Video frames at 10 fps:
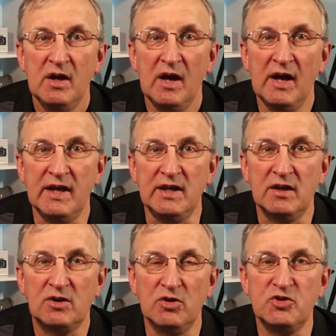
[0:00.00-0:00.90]
a
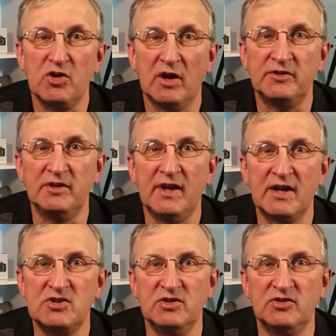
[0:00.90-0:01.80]
contrast
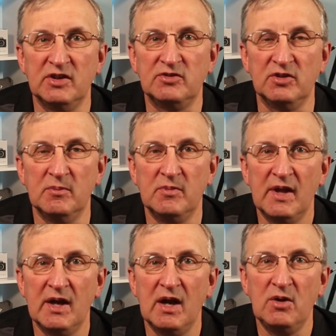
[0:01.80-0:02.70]
detection system
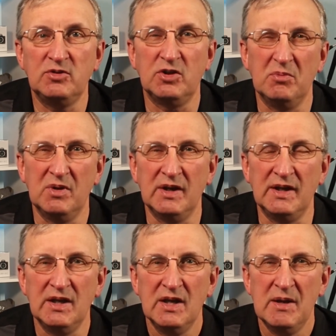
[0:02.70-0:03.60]
that
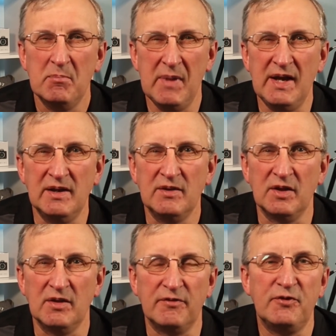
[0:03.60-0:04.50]
ultimately meant
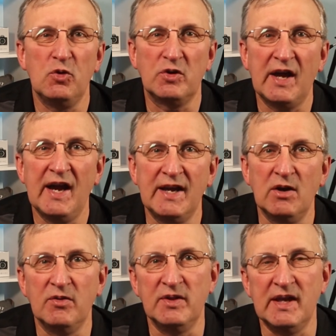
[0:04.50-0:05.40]
that the
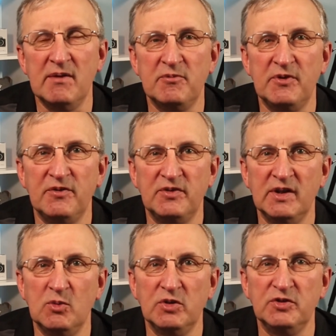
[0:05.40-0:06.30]
4K on the
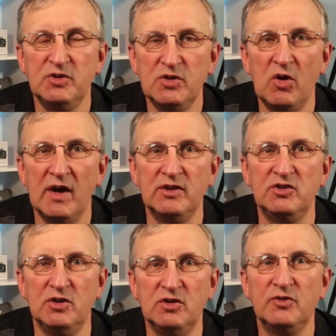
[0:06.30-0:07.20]
M50 was not
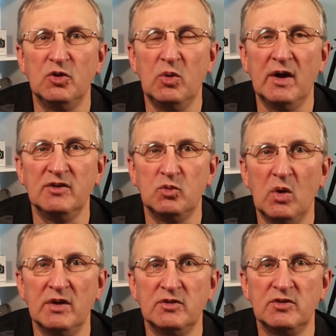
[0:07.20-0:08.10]
as useful as
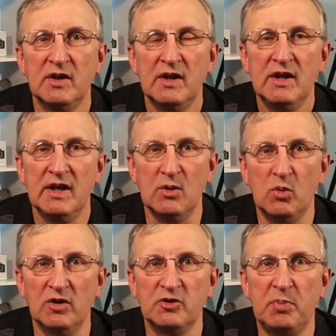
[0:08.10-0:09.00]
once it
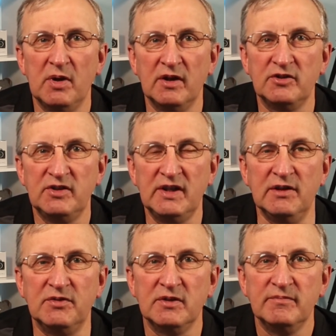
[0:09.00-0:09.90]
was
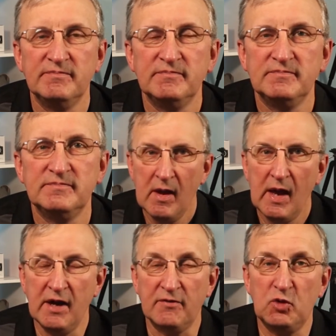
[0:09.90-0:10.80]
perceived.
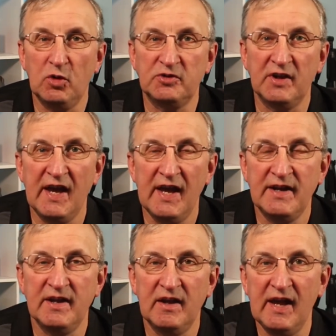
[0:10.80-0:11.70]
And of course it
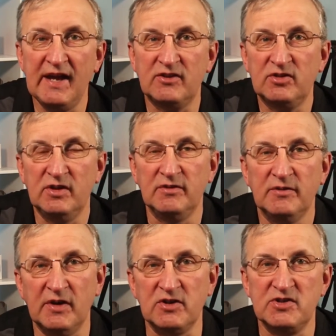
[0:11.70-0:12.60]
had excellent
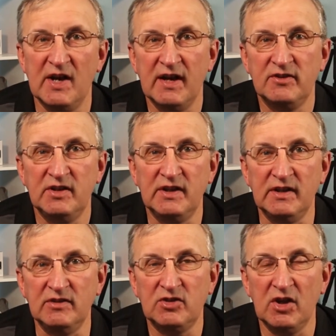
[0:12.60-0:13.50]
functionality
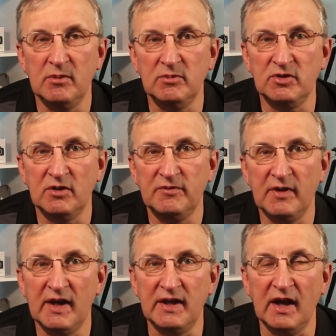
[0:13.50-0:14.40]
in terms of
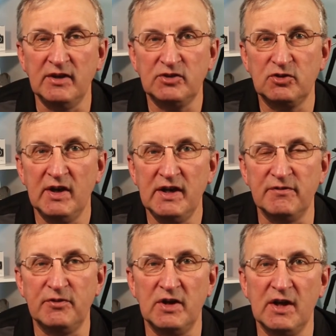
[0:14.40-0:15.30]
a screen, a fully